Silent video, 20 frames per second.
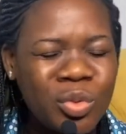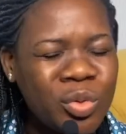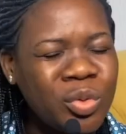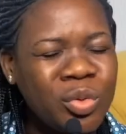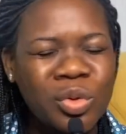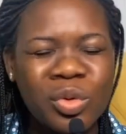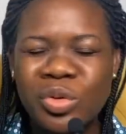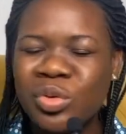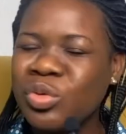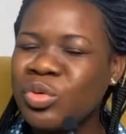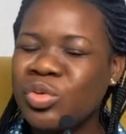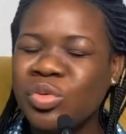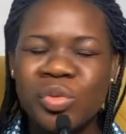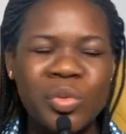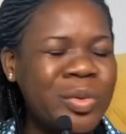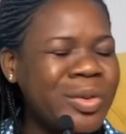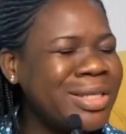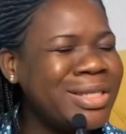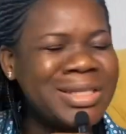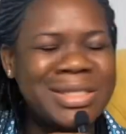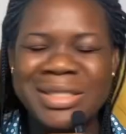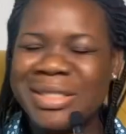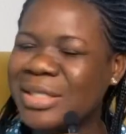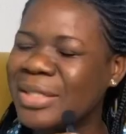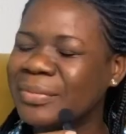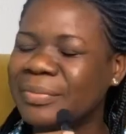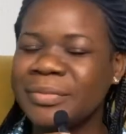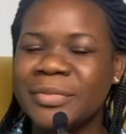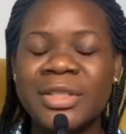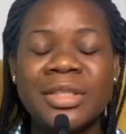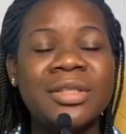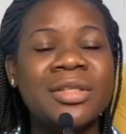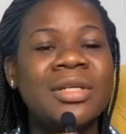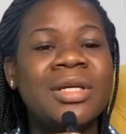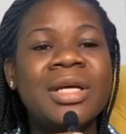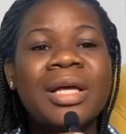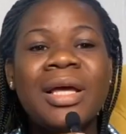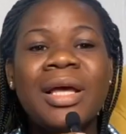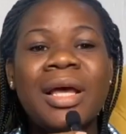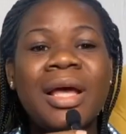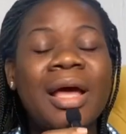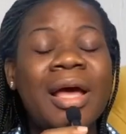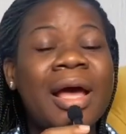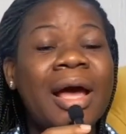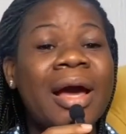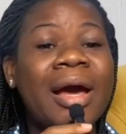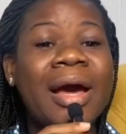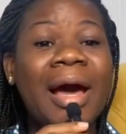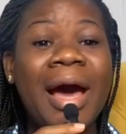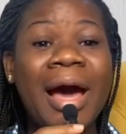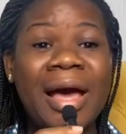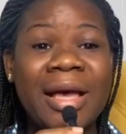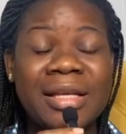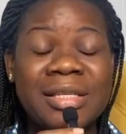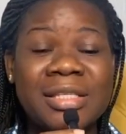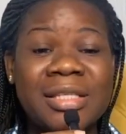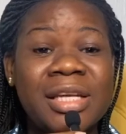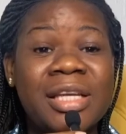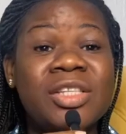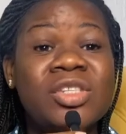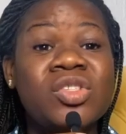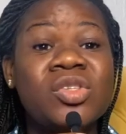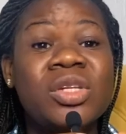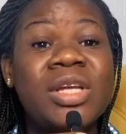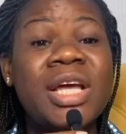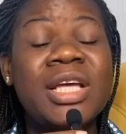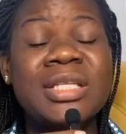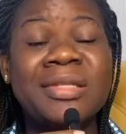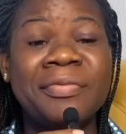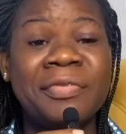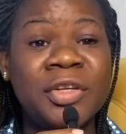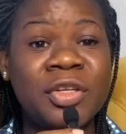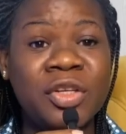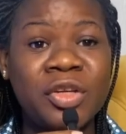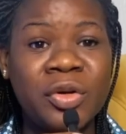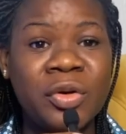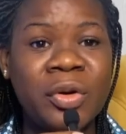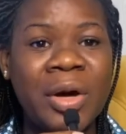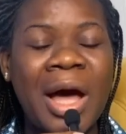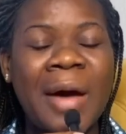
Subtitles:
don't do it. Guys, in today's video,